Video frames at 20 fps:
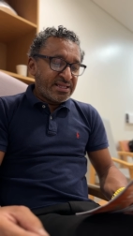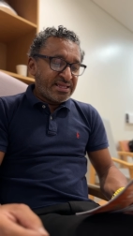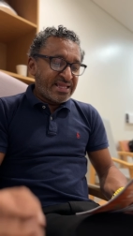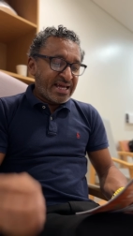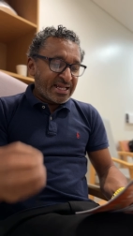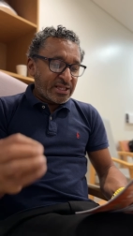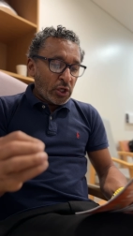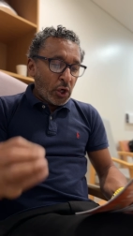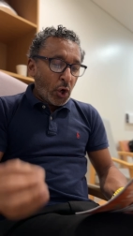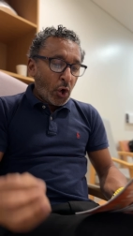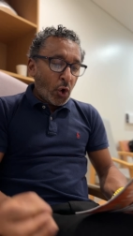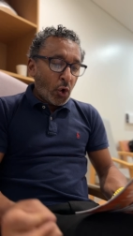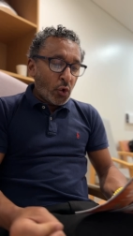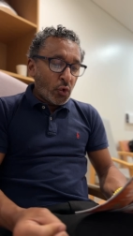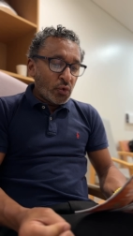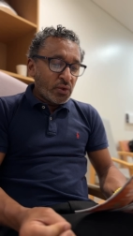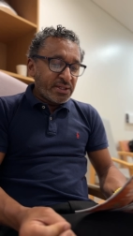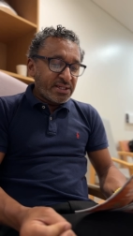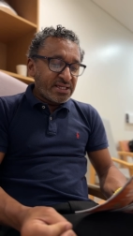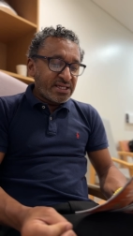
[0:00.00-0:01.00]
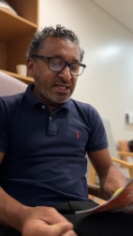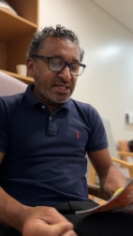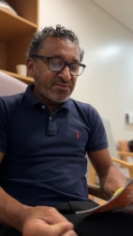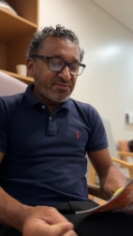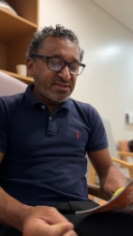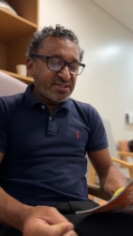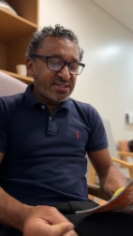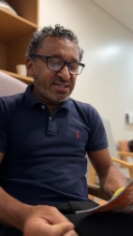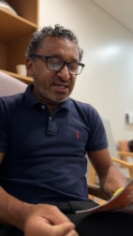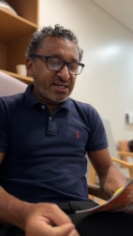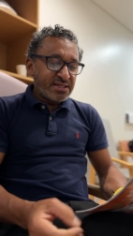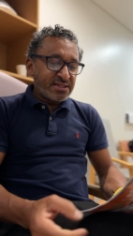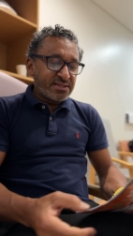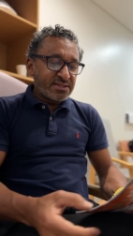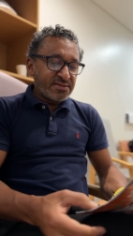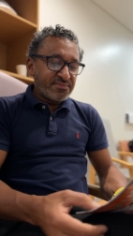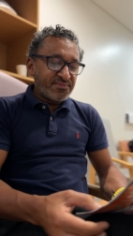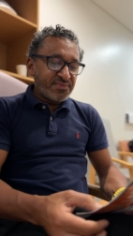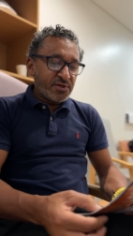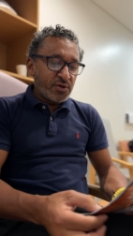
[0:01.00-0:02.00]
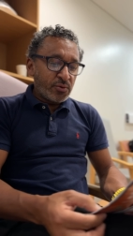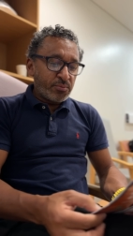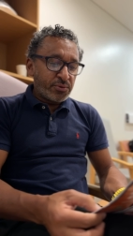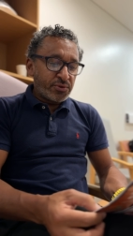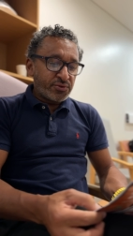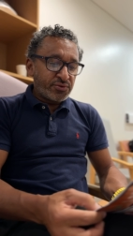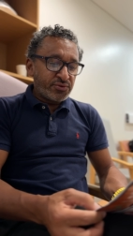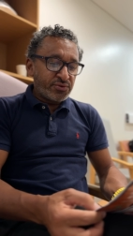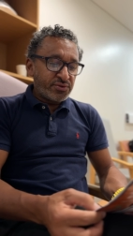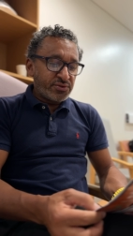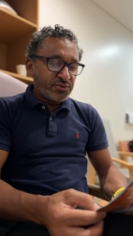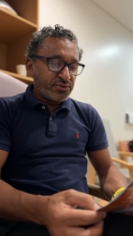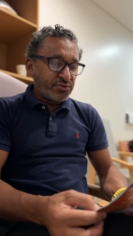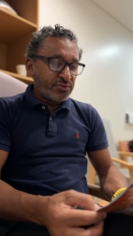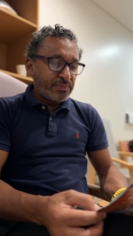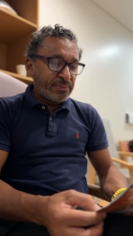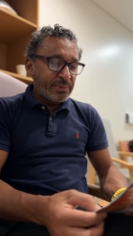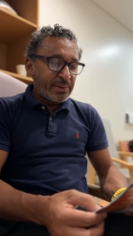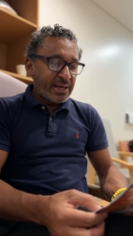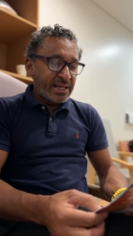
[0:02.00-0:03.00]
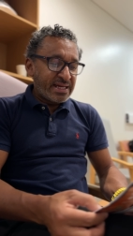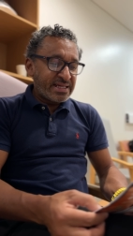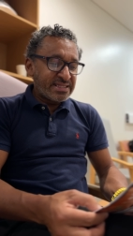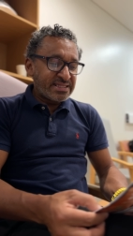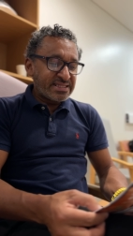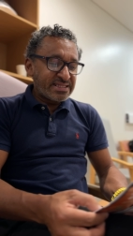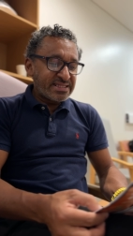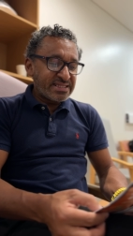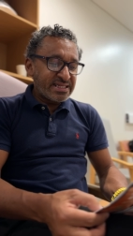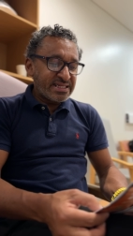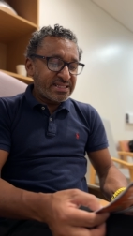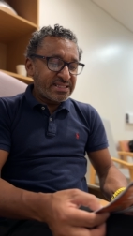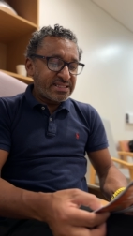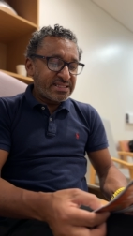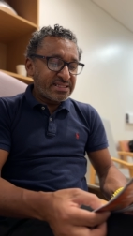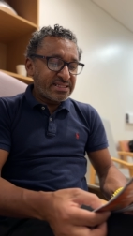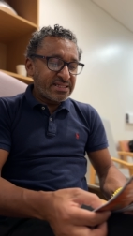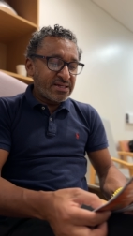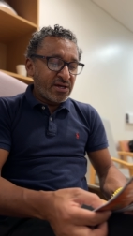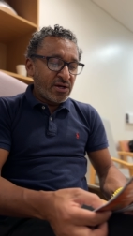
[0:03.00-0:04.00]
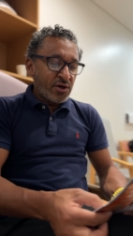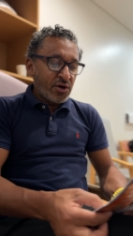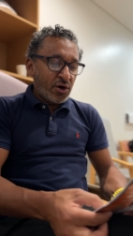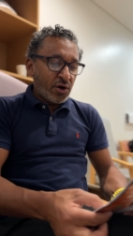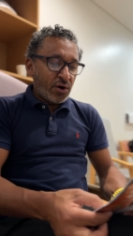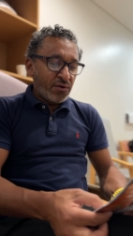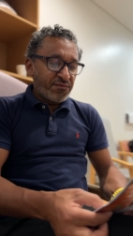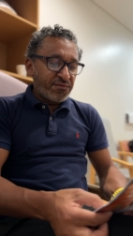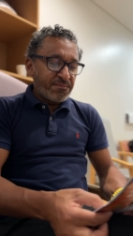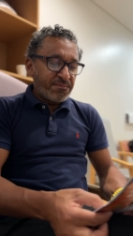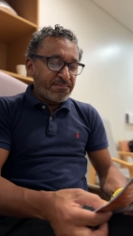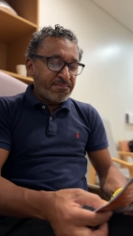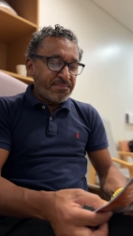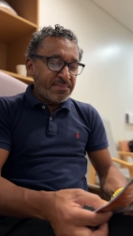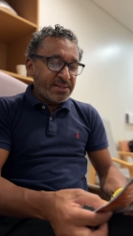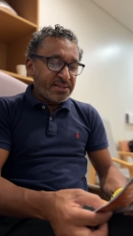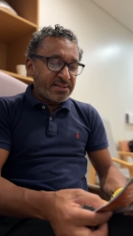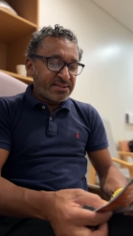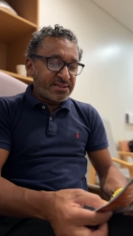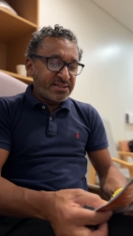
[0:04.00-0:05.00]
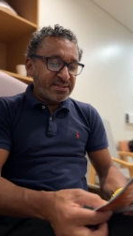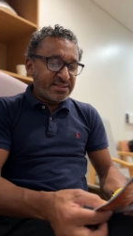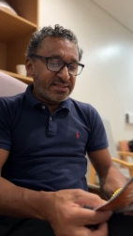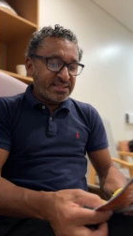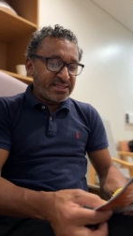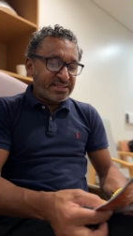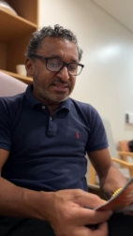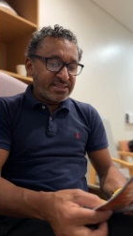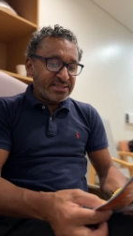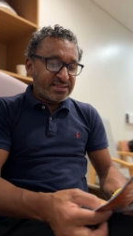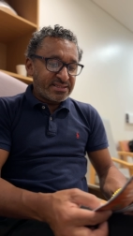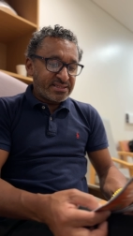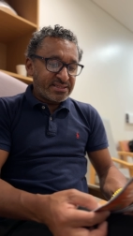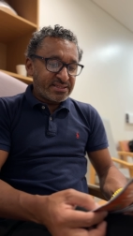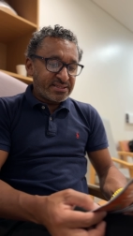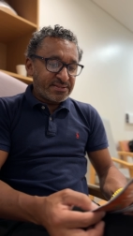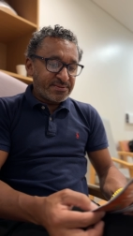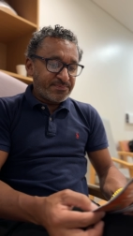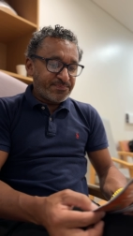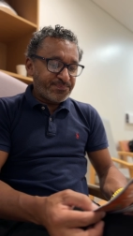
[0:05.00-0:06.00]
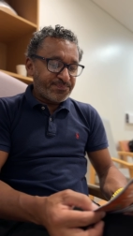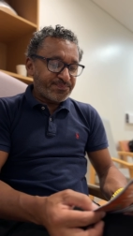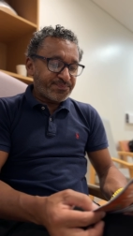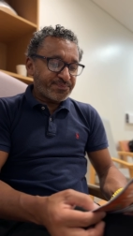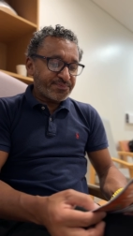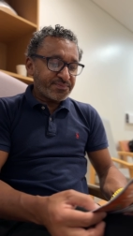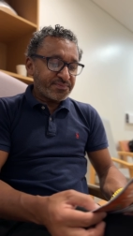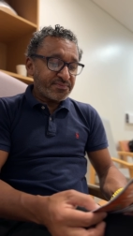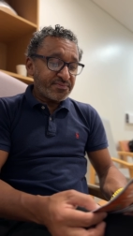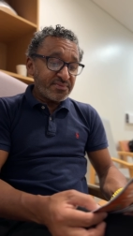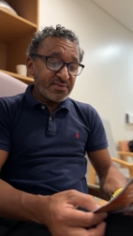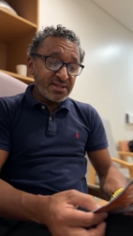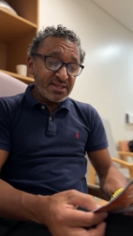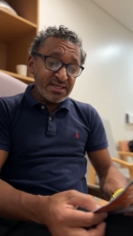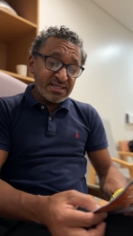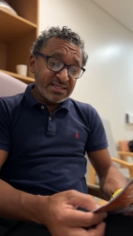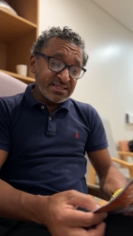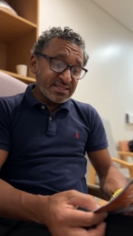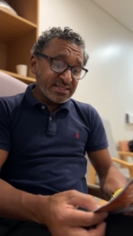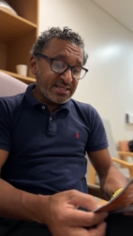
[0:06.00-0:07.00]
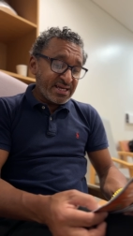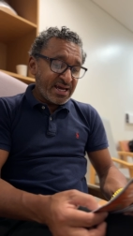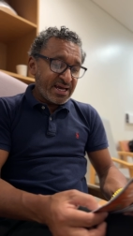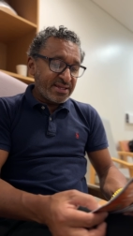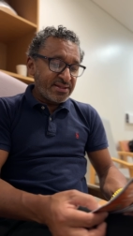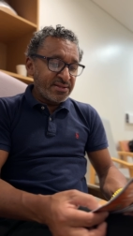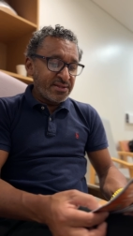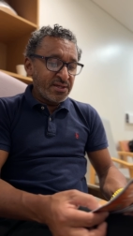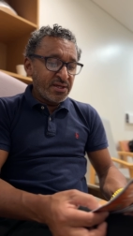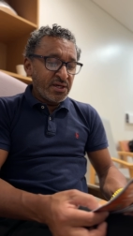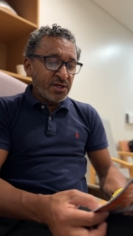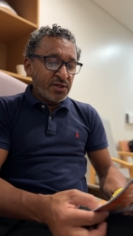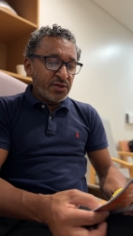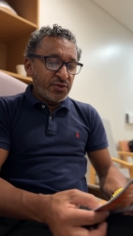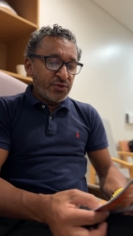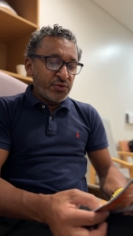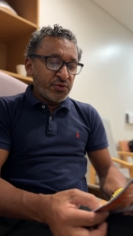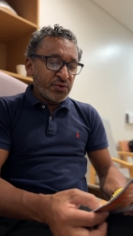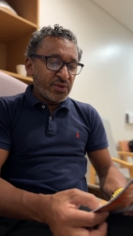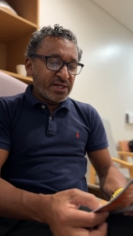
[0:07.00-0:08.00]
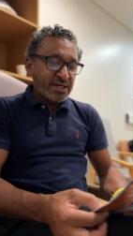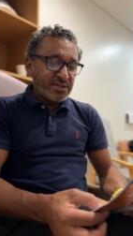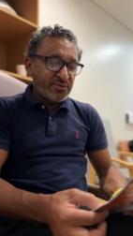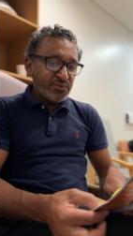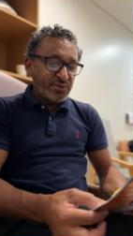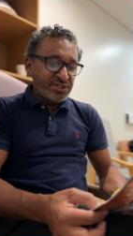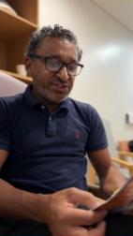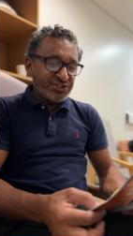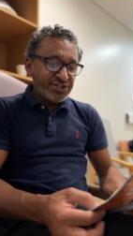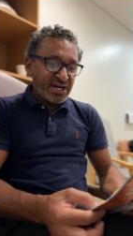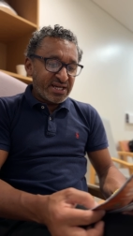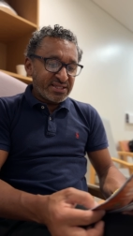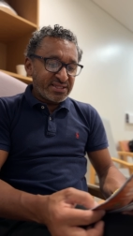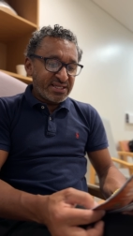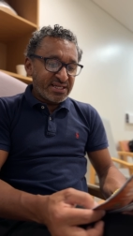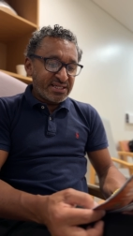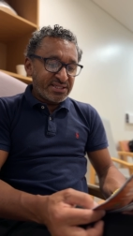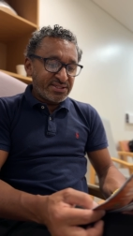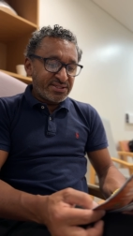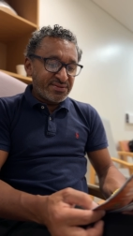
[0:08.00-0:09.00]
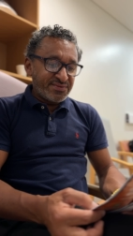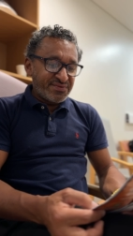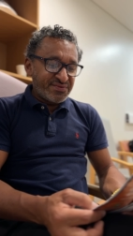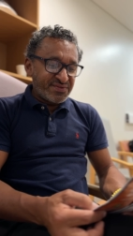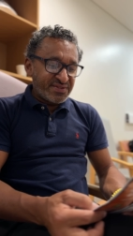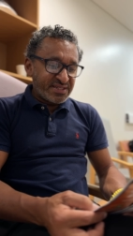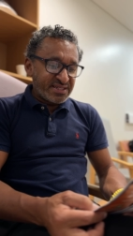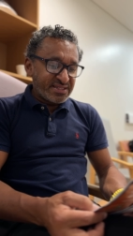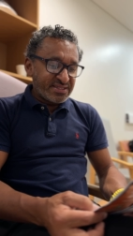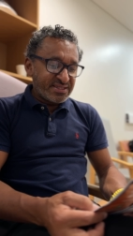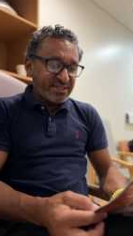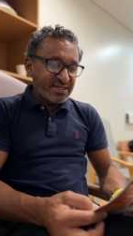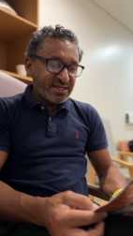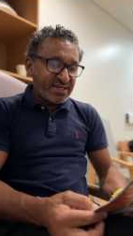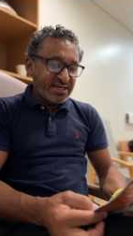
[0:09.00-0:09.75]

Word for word: That only gives Satan the opportunity to plant seeds of bitterness. Instead, you can reject negative thinking